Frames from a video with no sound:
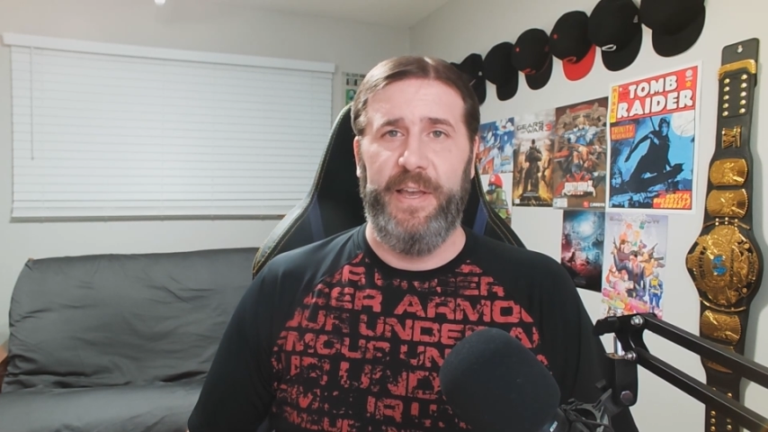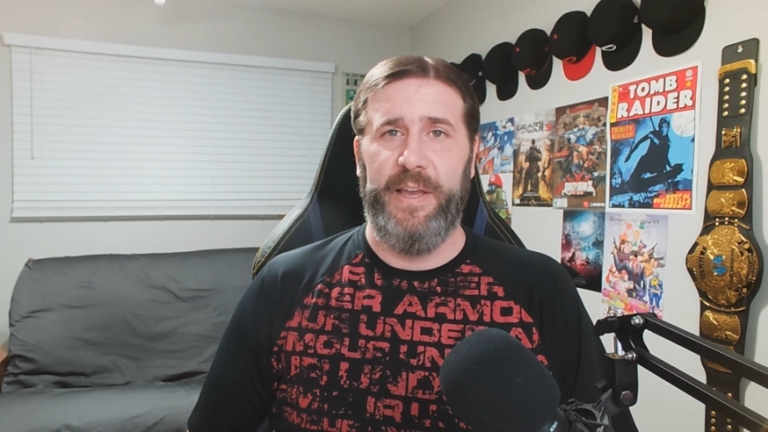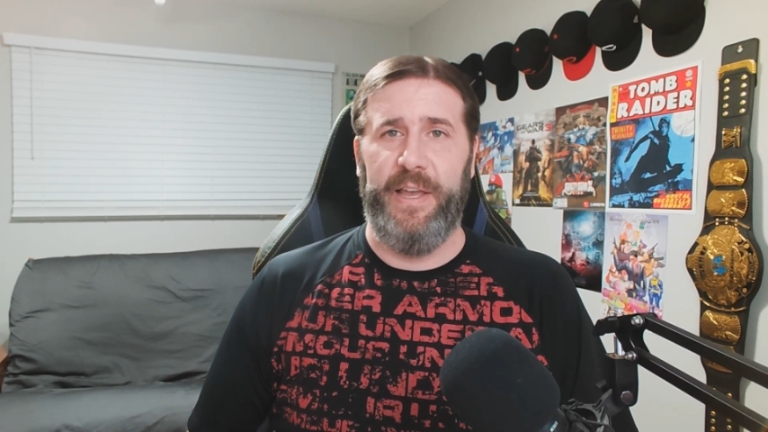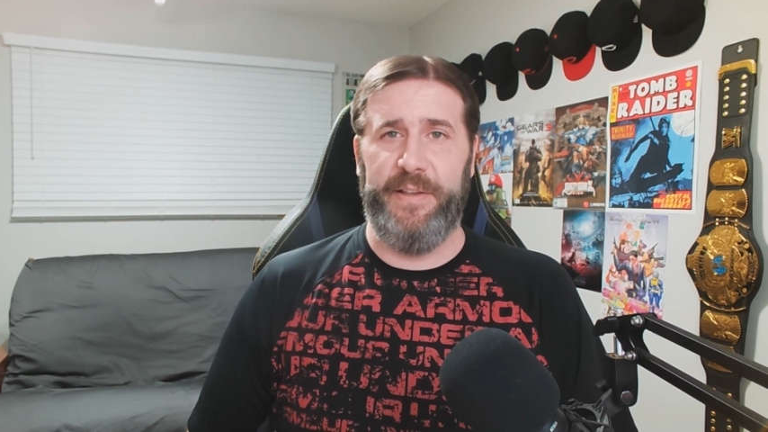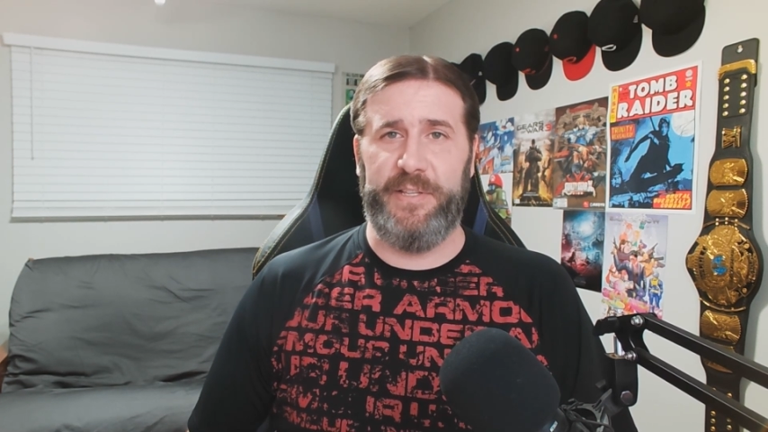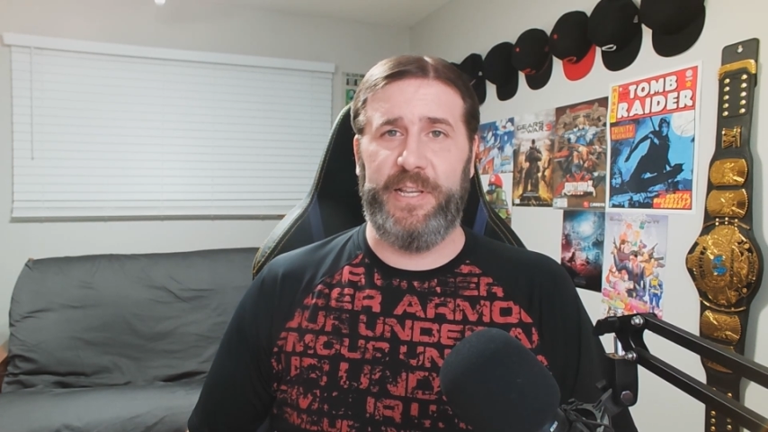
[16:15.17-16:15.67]

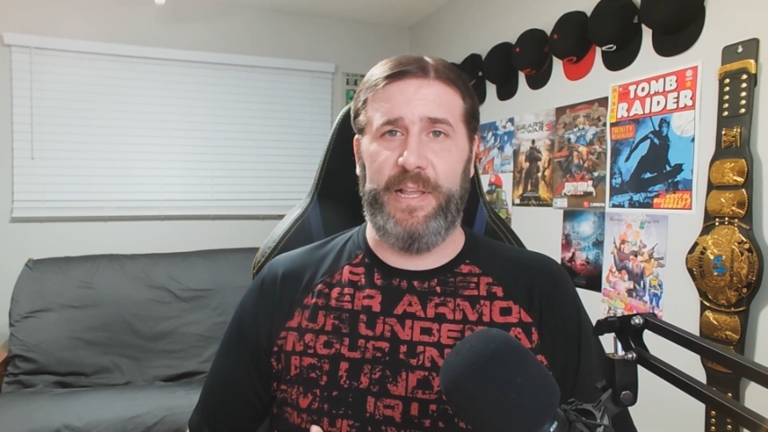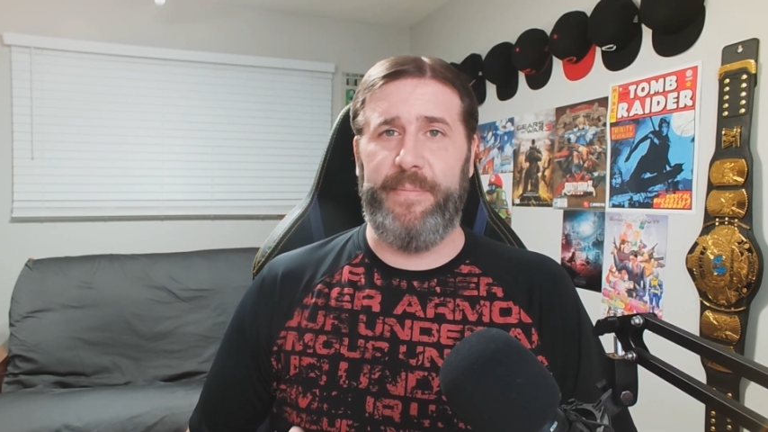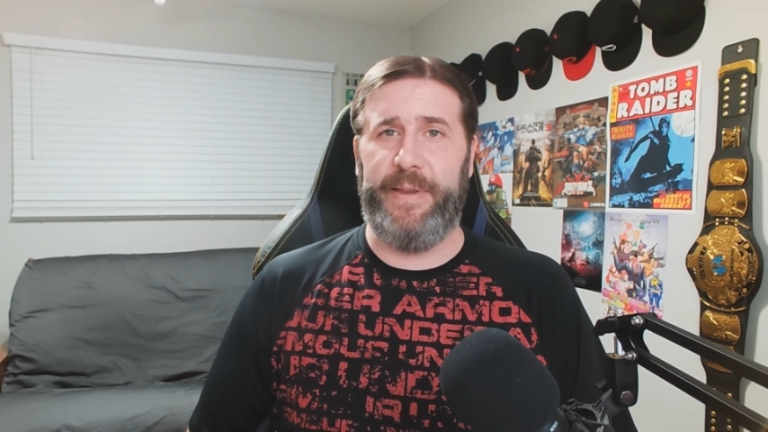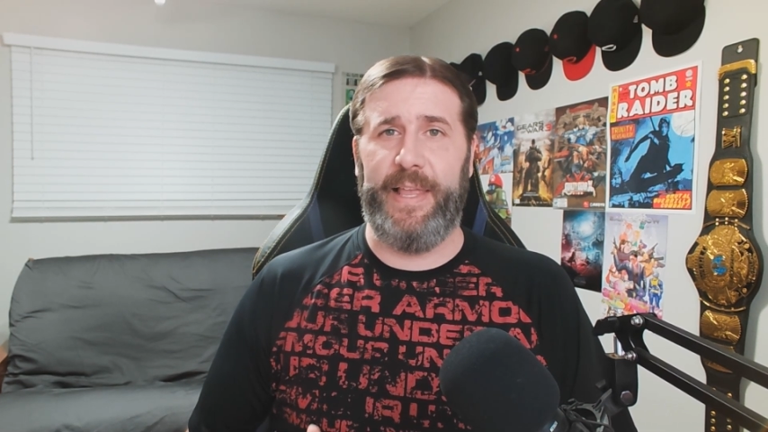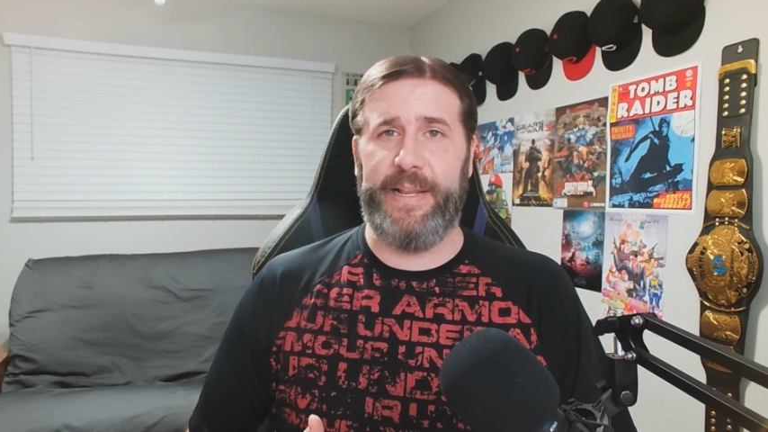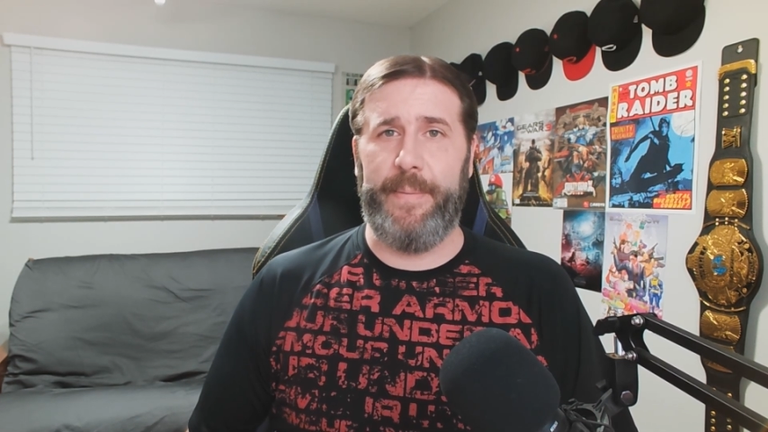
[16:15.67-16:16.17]
is it going to
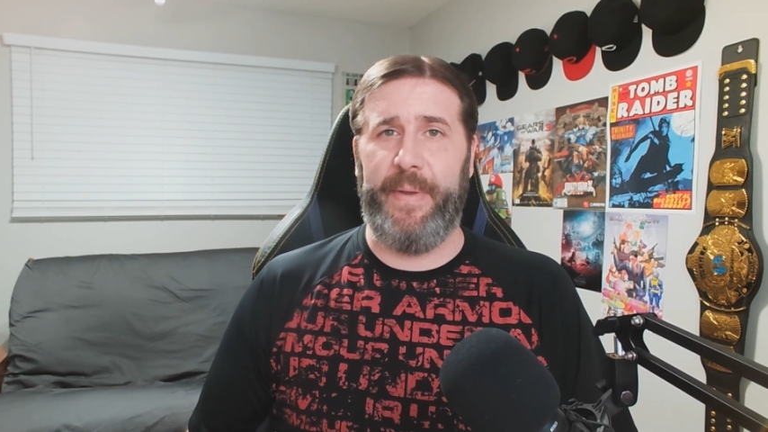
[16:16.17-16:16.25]
be like the